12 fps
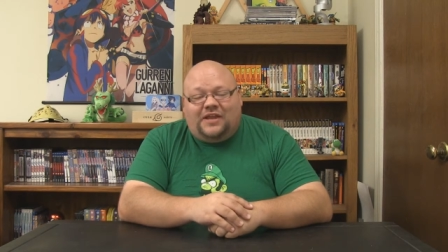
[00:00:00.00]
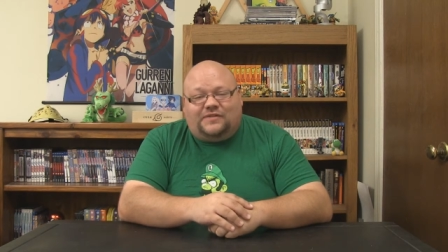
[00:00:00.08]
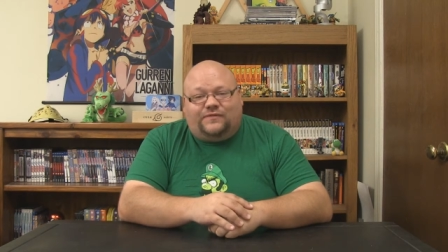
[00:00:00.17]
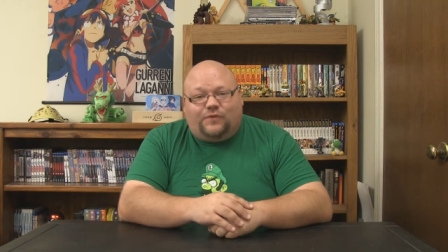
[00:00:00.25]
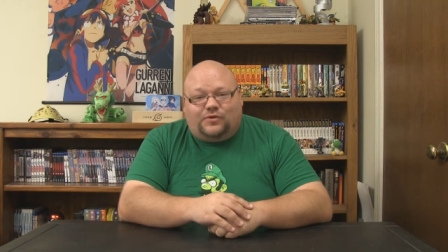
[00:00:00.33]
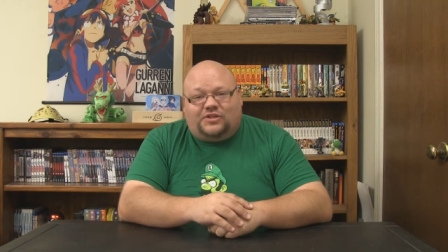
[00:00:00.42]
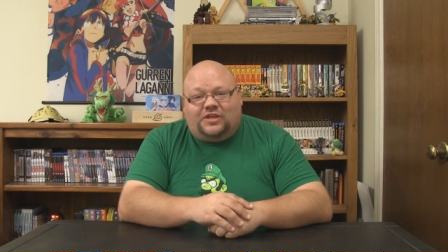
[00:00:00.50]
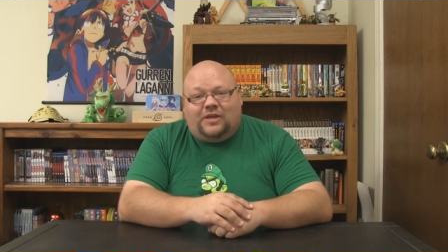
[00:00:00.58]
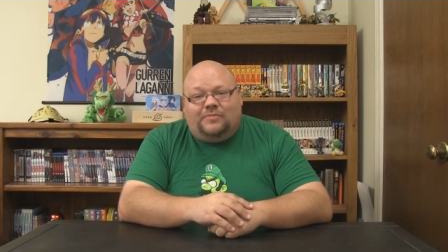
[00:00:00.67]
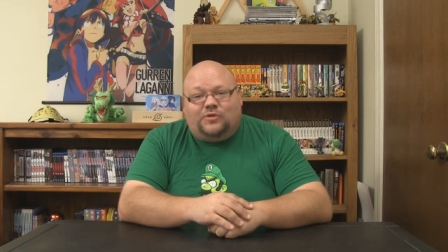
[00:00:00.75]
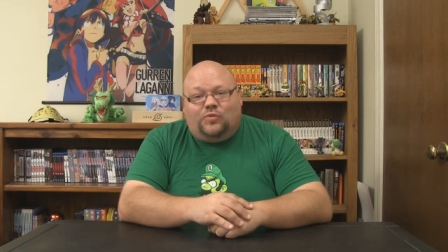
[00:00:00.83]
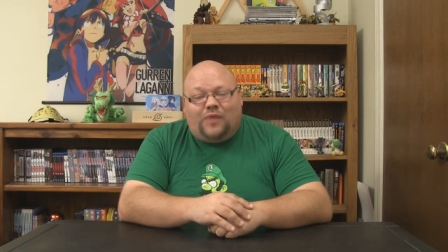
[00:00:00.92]
is forcing
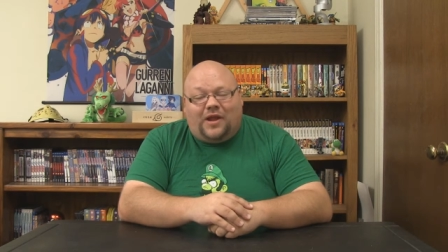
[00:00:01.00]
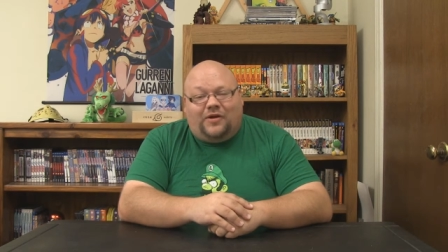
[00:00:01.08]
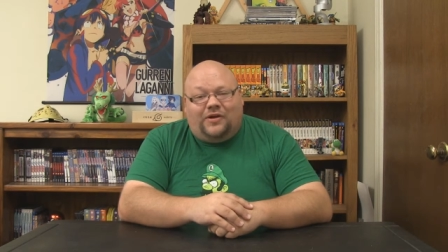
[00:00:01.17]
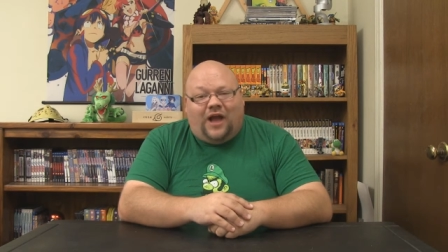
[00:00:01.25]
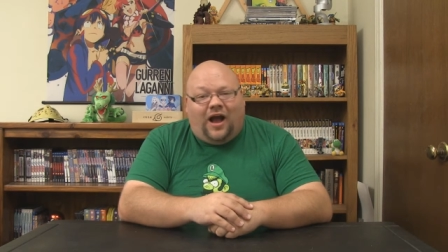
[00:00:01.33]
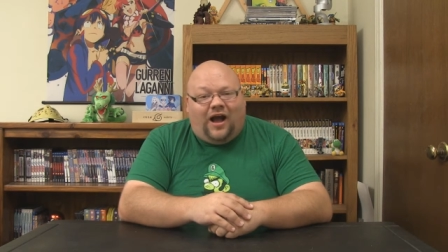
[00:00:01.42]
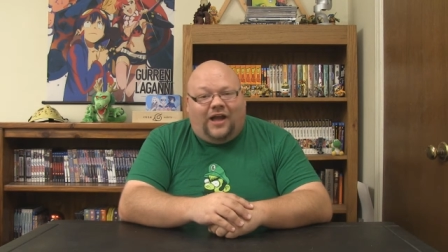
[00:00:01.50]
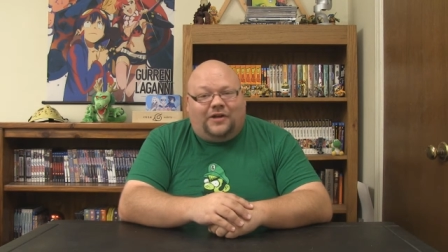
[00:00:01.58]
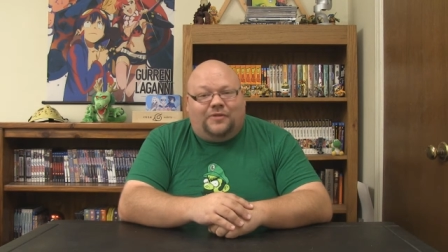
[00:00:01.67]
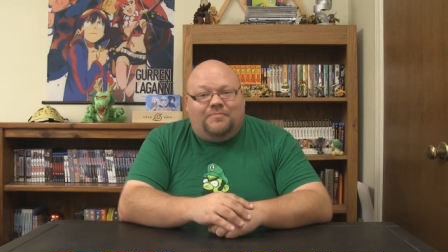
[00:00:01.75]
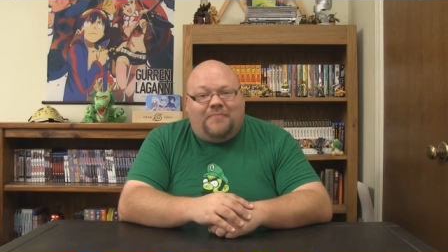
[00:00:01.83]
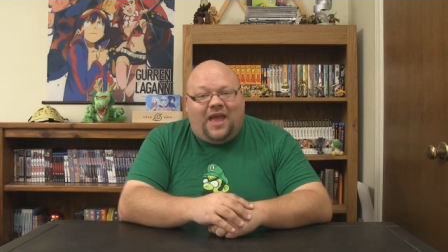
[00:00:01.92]
him to wear an
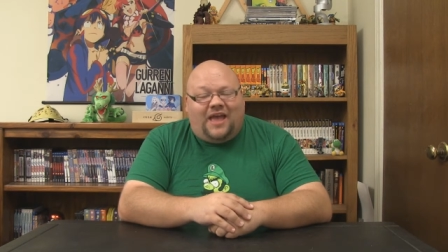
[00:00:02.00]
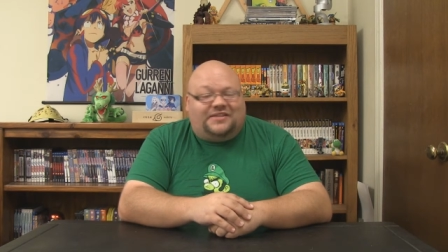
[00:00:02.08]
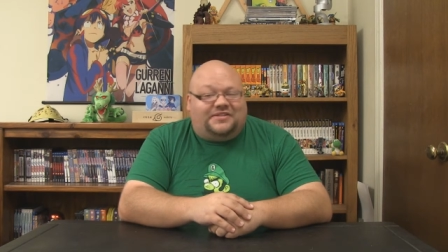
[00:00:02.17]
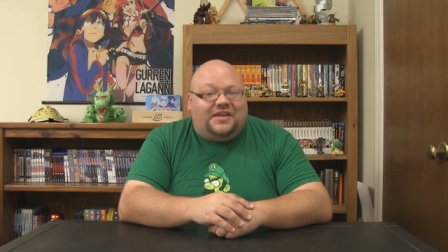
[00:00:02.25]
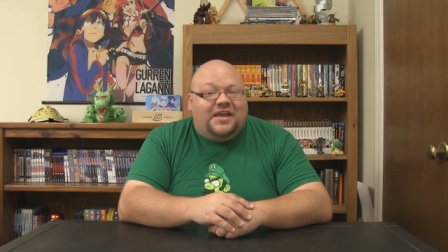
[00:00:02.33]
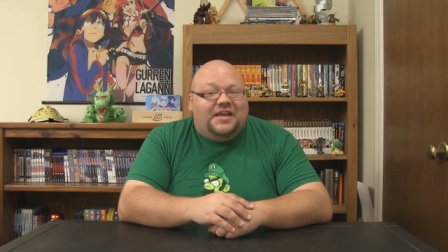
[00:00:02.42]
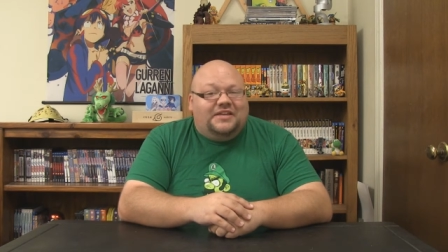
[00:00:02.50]
iron mask